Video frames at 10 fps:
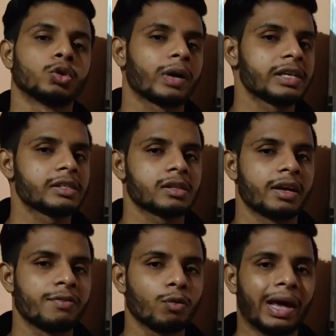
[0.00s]
So guys,
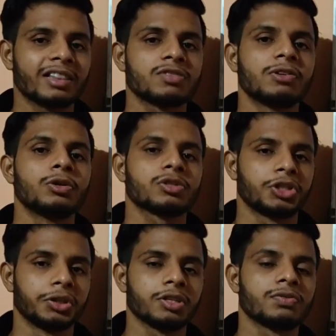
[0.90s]
if you like this video,
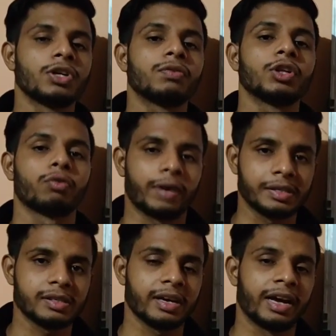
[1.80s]
share this video with your
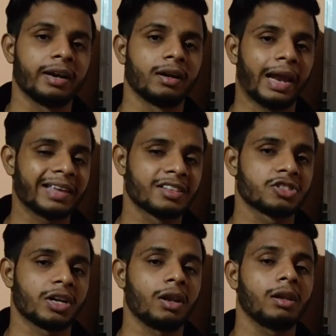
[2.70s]
friends and like
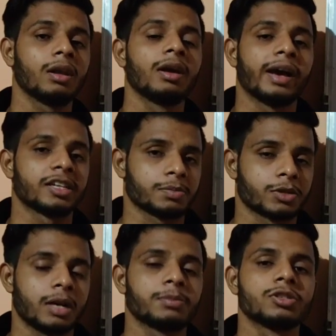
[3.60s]
this channel and
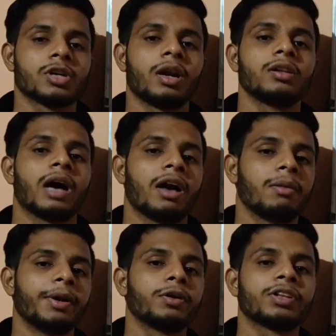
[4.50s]
subscribe this channel.
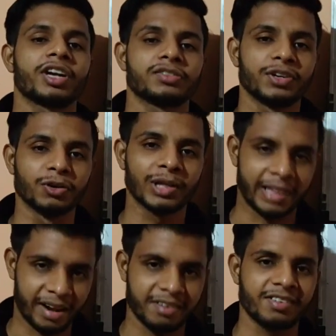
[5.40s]
I'll meet you in the next video.
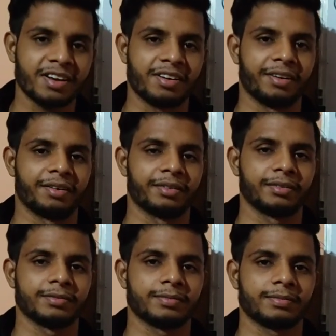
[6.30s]
Till then, take care.